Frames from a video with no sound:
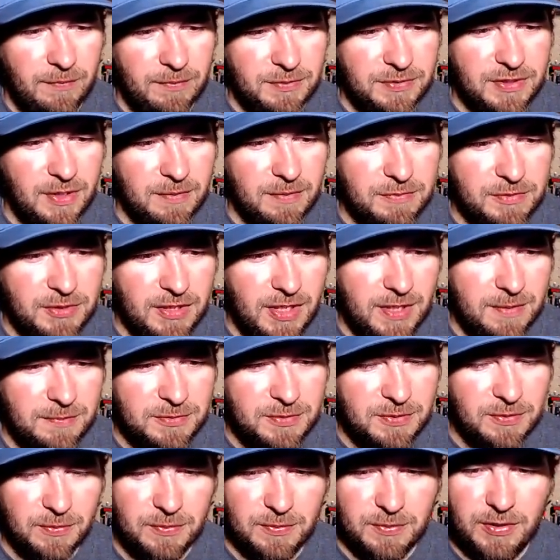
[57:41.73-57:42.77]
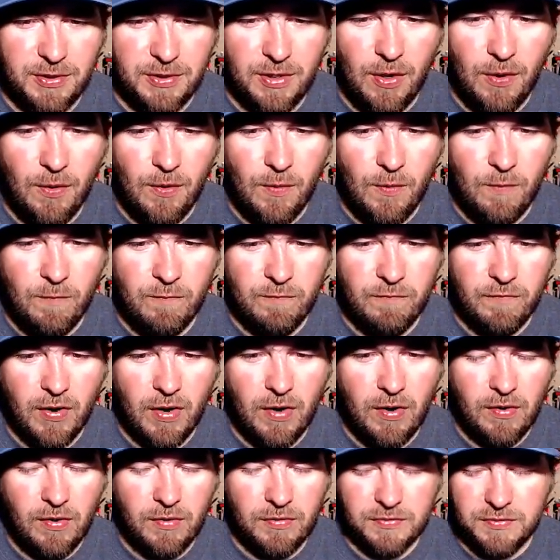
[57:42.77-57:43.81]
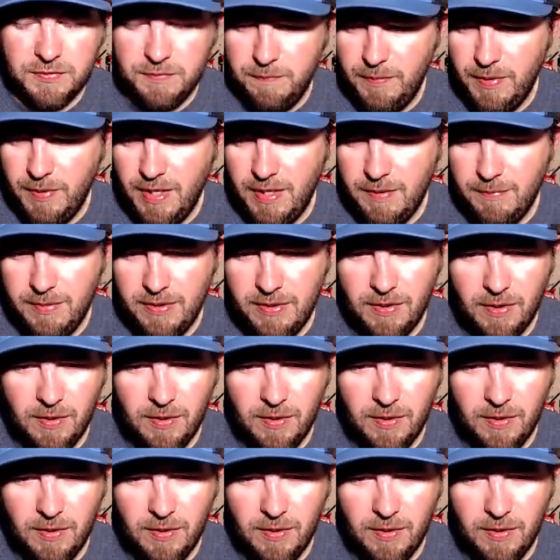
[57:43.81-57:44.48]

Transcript: What's up, James Dorton? Go Vols, baby.